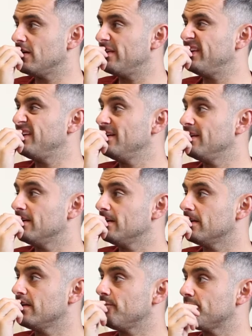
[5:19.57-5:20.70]
I mean,
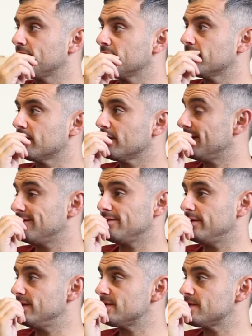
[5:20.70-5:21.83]
that's
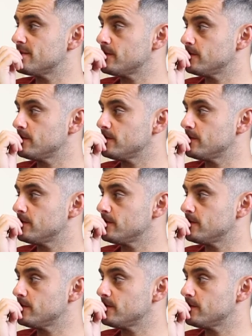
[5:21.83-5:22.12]
what it is.